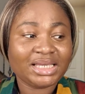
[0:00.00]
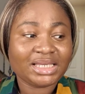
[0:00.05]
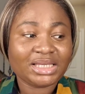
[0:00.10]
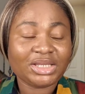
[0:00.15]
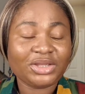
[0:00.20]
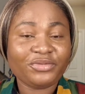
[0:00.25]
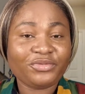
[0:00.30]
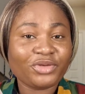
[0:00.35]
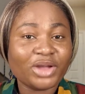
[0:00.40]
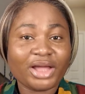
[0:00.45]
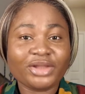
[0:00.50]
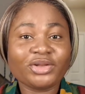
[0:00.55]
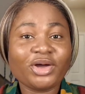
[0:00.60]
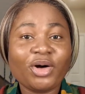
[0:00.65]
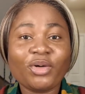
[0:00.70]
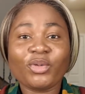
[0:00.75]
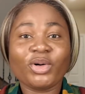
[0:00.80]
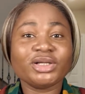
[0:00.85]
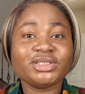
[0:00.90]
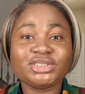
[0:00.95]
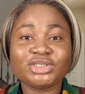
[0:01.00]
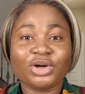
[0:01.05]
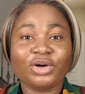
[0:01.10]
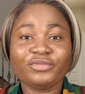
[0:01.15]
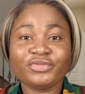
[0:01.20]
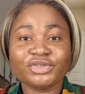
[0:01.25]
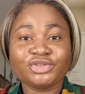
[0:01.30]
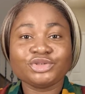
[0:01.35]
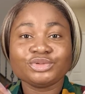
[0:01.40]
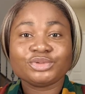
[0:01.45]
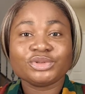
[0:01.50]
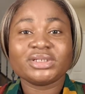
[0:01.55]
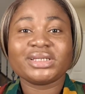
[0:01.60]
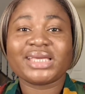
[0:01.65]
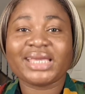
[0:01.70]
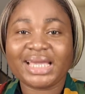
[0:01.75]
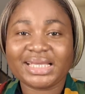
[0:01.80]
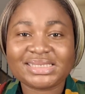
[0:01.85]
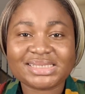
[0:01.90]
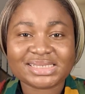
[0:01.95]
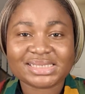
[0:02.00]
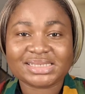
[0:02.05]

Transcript: If you are not worthy of it, you won't get